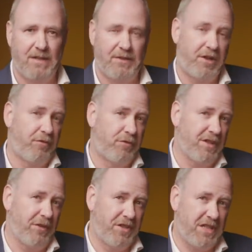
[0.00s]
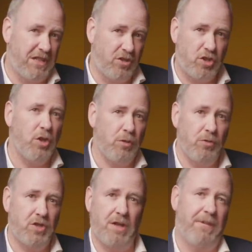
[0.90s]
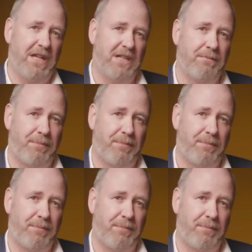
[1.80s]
that had resulted in 2 terminated